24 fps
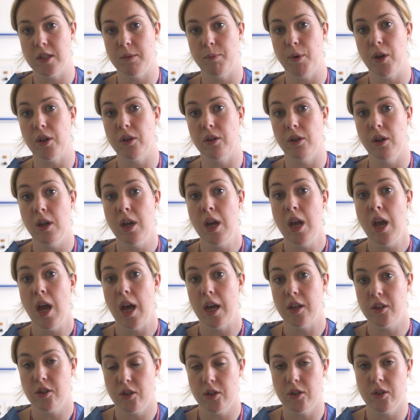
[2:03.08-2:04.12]
the button
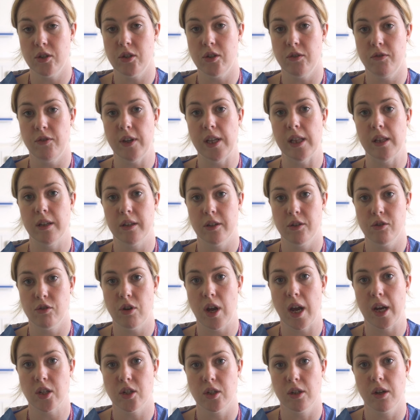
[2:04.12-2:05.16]
as soon as you feel the
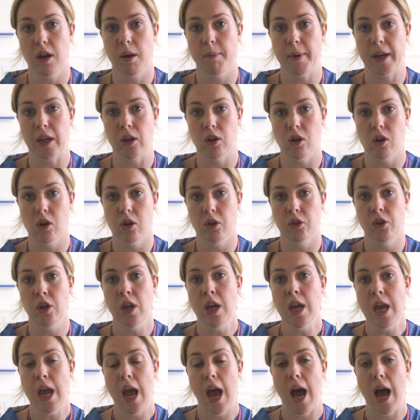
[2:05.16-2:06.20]
contraction coming on,
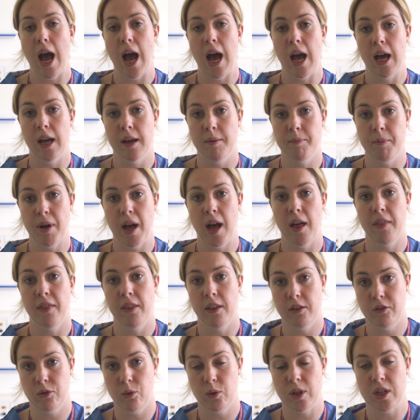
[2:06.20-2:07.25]

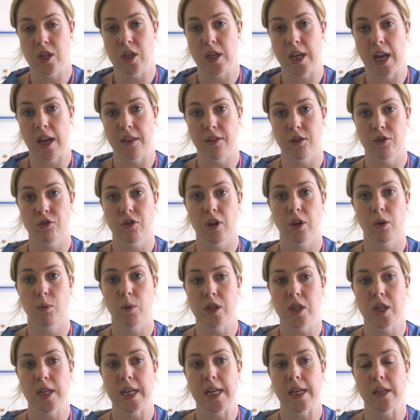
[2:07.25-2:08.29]
and so that you get the drug when
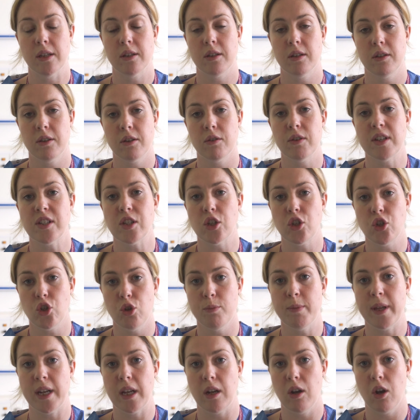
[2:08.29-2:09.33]
you need it. There is a
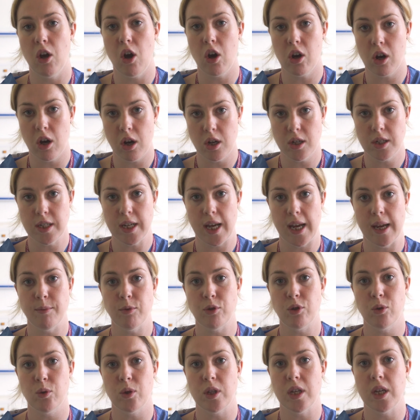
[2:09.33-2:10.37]
2-minute lockout time
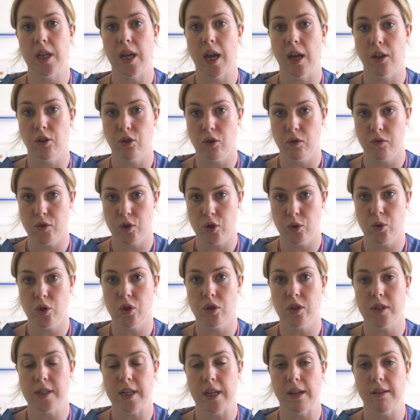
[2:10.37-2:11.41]
so that you can't overdose
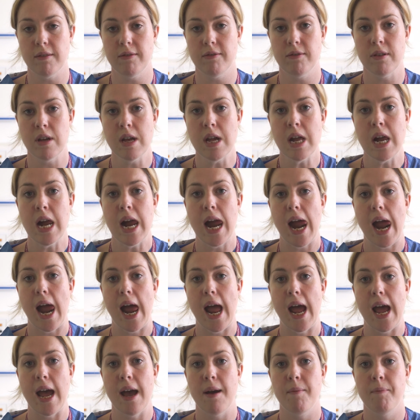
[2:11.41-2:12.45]
yourself,
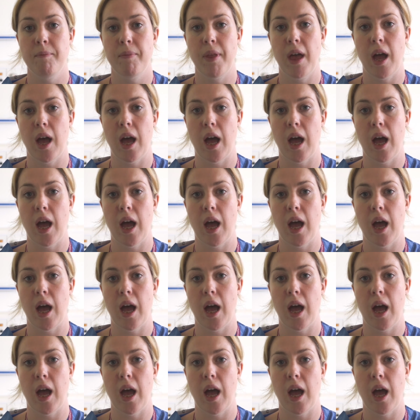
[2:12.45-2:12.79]
and